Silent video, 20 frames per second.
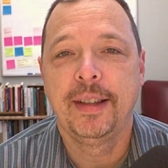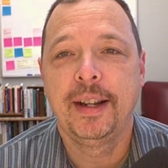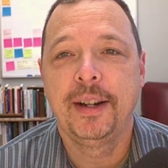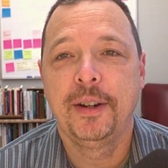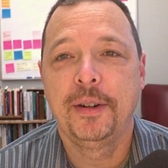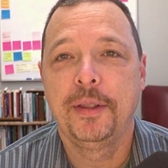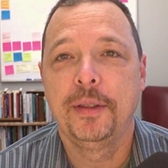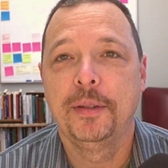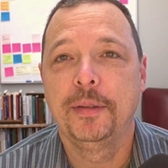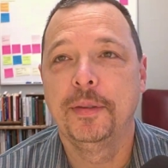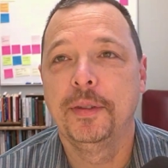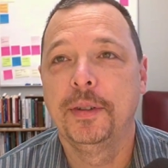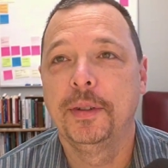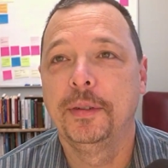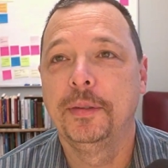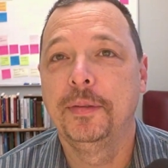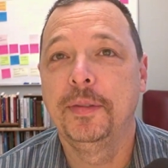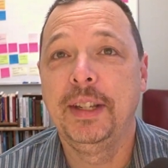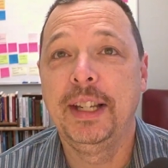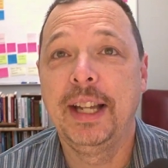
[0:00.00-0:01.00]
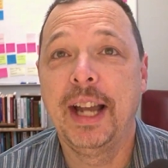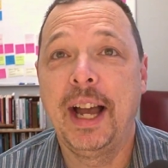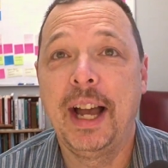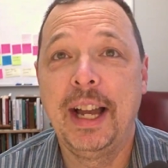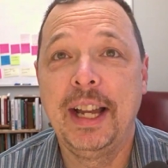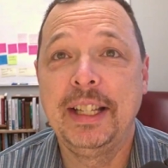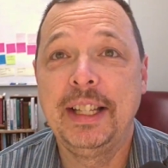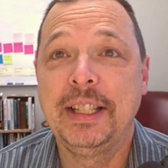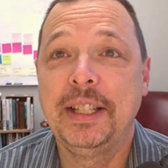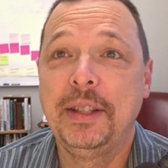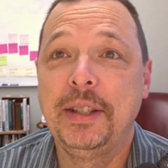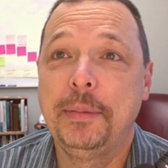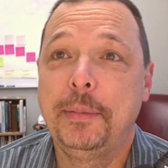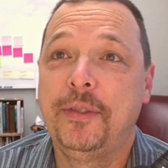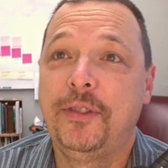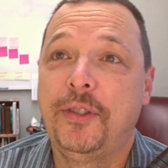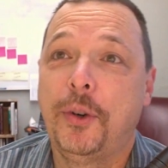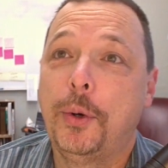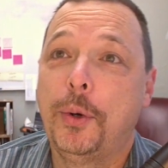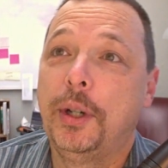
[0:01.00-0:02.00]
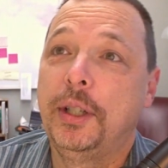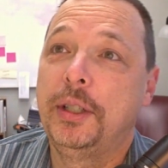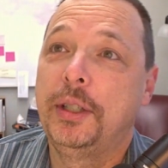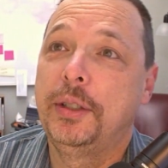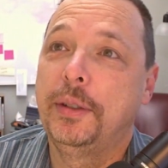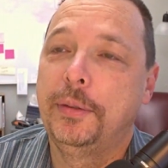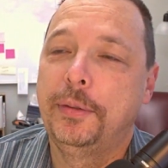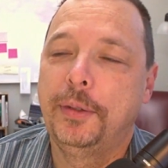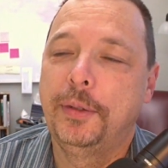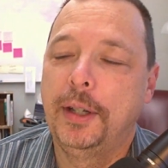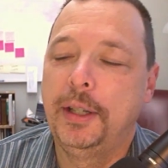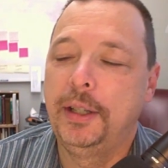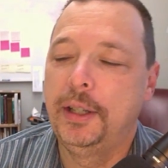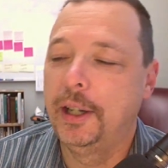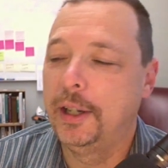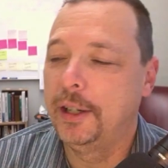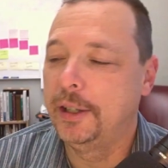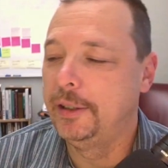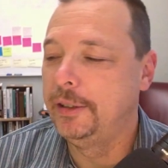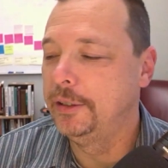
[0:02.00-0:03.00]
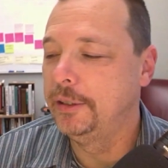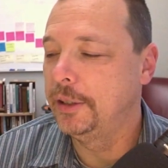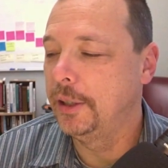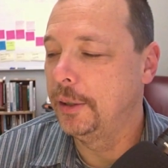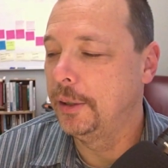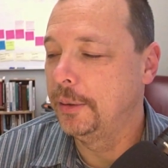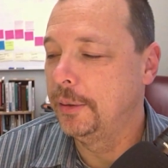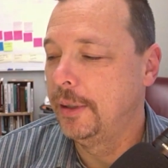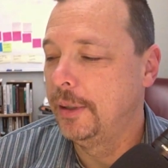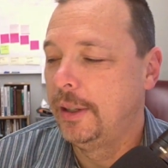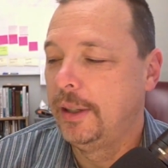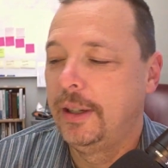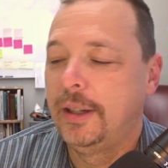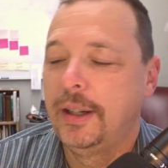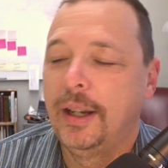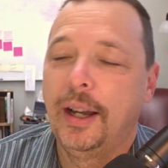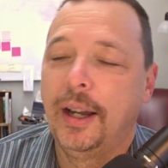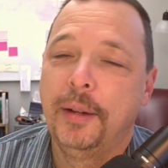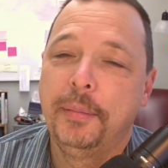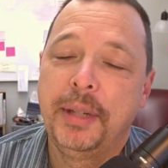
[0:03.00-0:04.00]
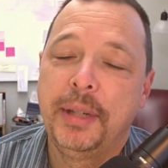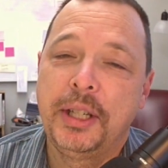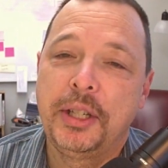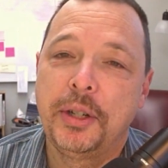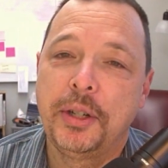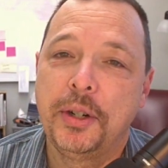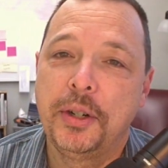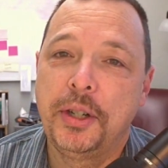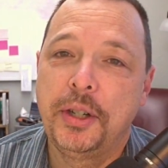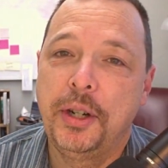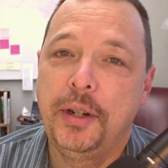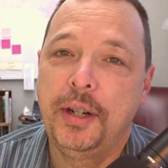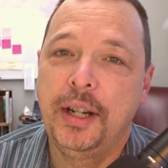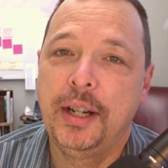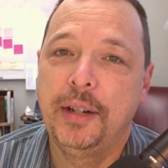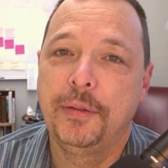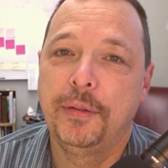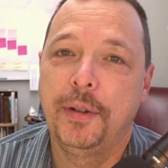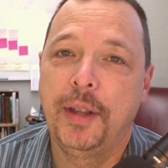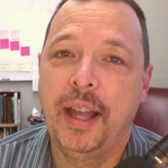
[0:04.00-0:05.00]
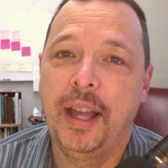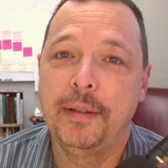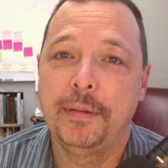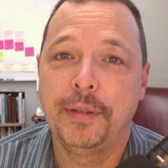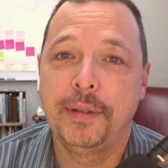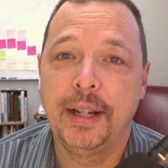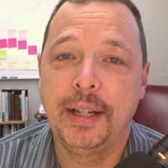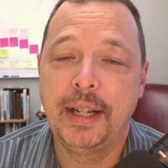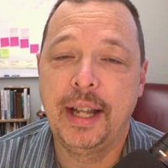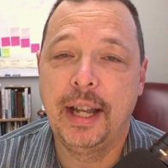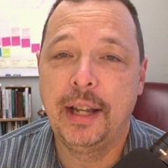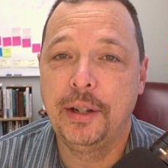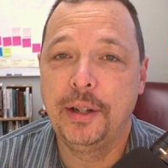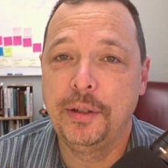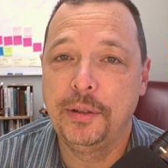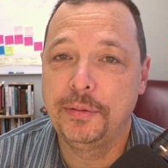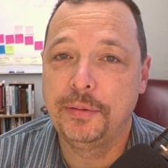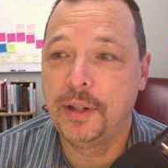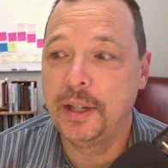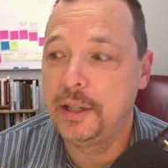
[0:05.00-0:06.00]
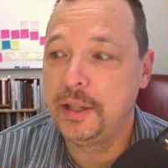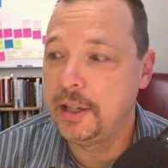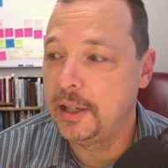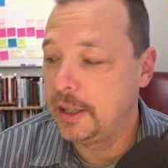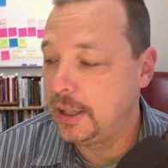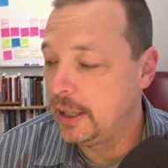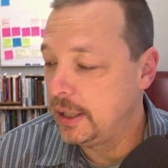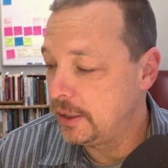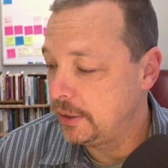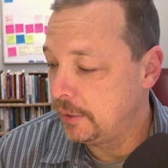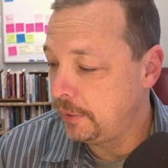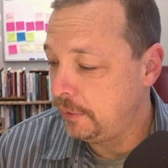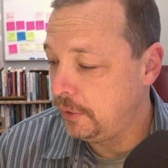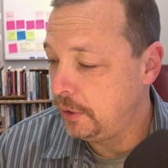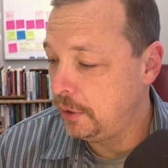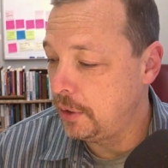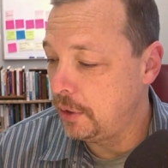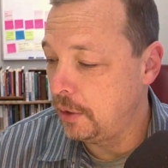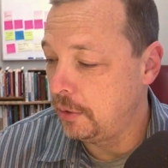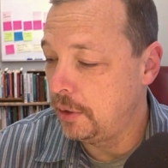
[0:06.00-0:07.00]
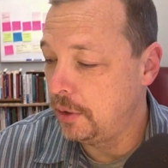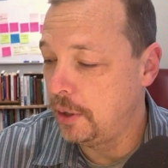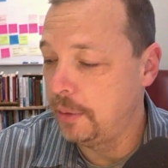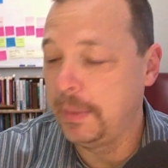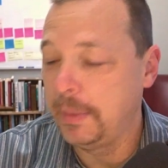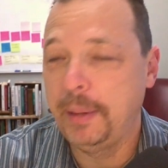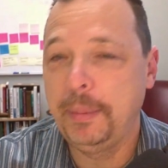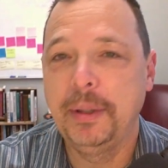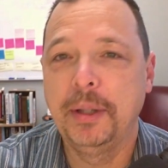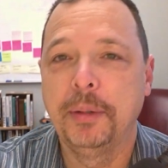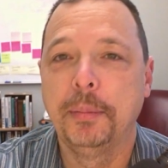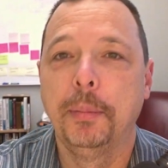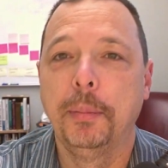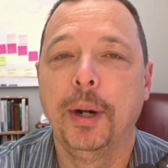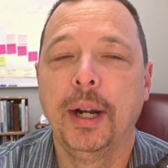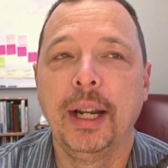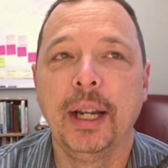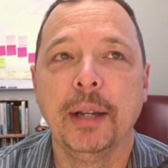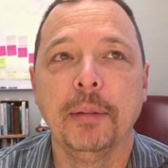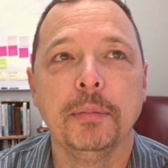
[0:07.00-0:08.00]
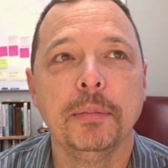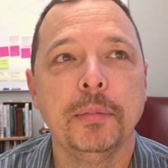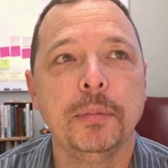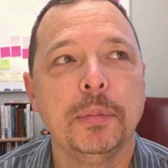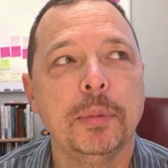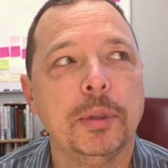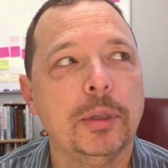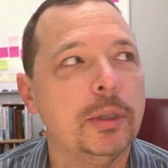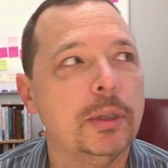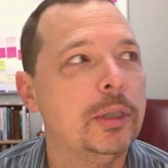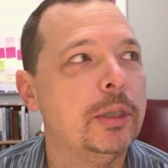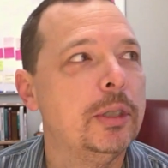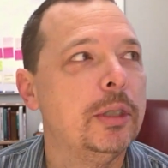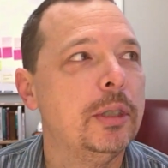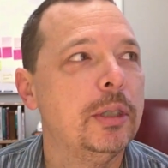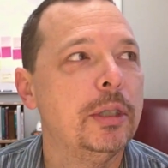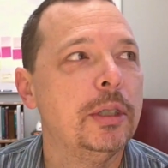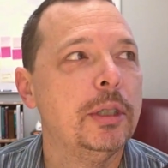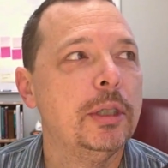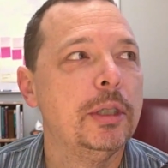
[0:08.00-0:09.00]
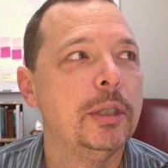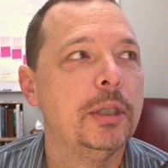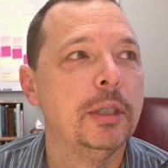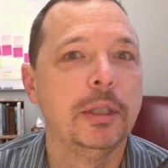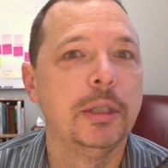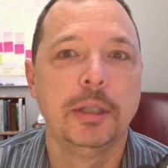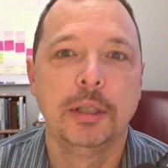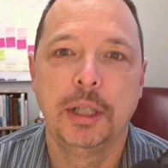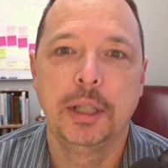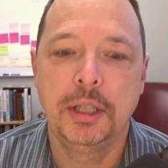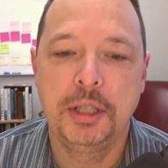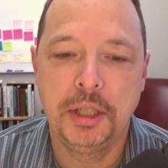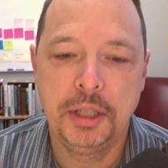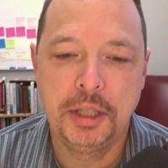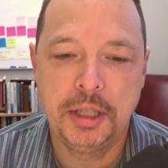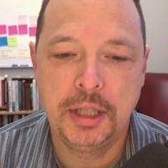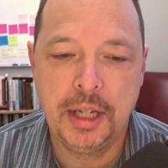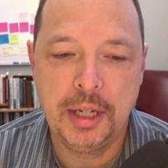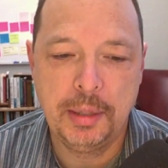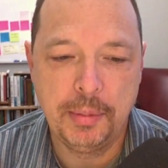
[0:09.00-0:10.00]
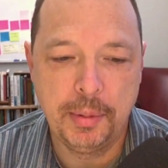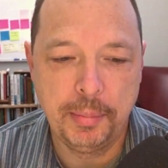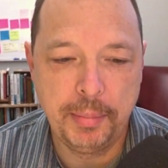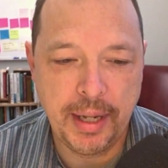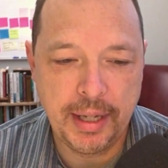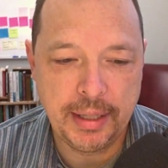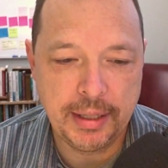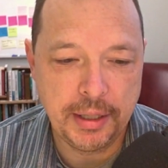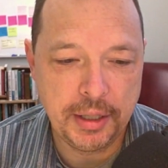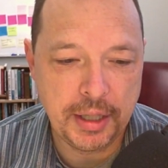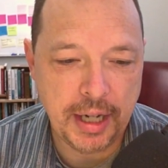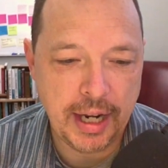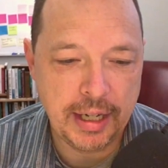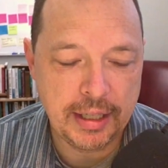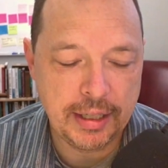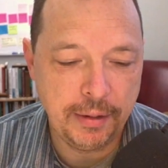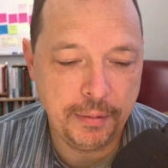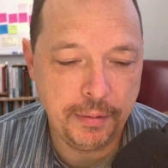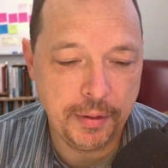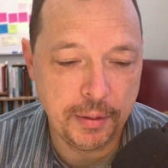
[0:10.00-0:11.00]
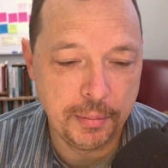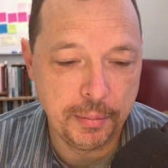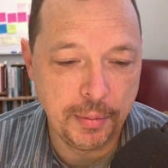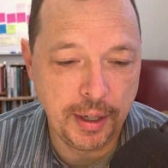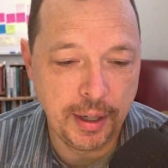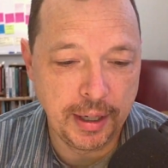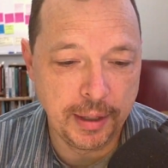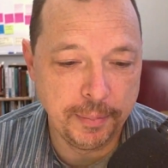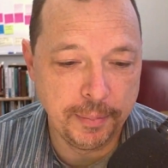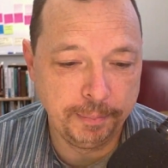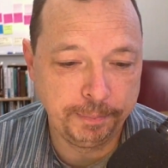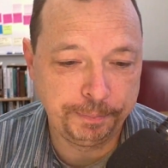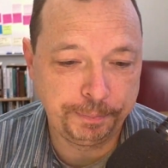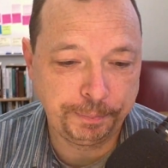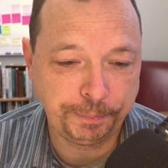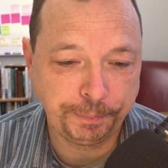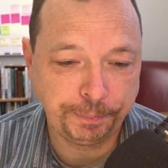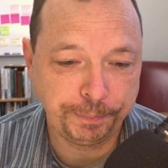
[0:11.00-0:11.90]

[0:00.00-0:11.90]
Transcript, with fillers: They are the, the, the eyes and the voice of Fun Doug. So, uh, be sure and tune in for that. Find out who Fun Doug is if you don't know. Maybe they'll bring him. I should send them a message, ask if they'll bring him.